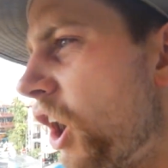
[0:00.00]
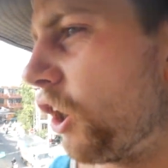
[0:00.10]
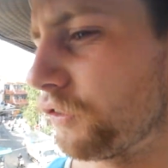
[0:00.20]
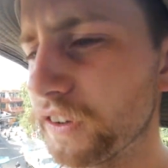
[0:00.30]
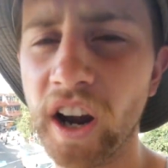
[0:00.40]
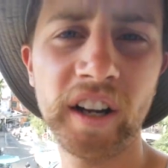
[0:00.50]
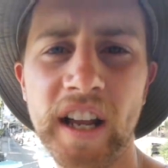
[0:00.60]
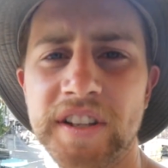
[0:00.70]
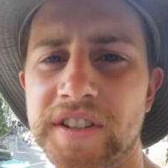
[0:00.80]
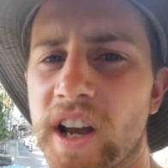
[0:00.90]
Hopefully
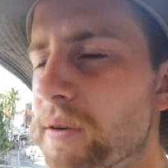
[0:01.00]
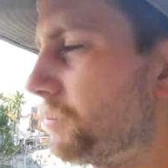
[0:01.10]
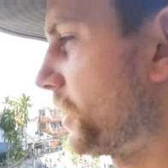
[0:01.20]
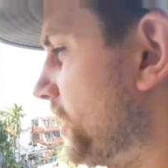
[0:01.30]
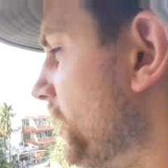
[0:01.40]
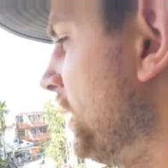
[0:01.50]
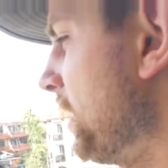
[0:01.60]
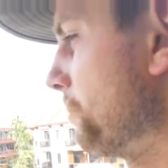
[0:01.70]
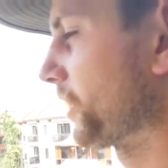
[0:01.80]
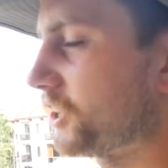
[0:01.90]
not get sunburnt,
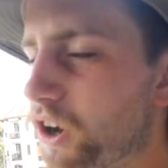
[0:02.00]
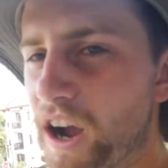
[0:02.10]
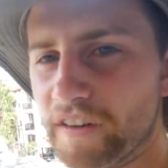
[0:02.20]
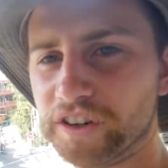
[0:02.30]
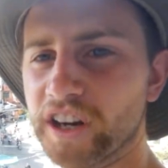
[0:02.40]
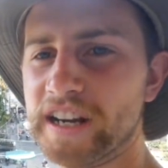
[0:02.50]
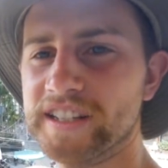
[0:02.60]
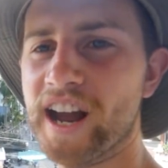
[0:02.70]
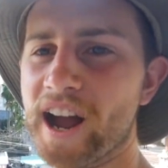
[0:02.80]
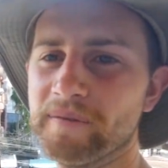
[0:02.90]
but go have a
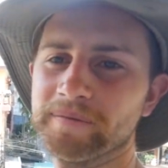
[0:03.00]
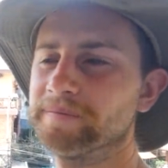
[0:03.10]
great time.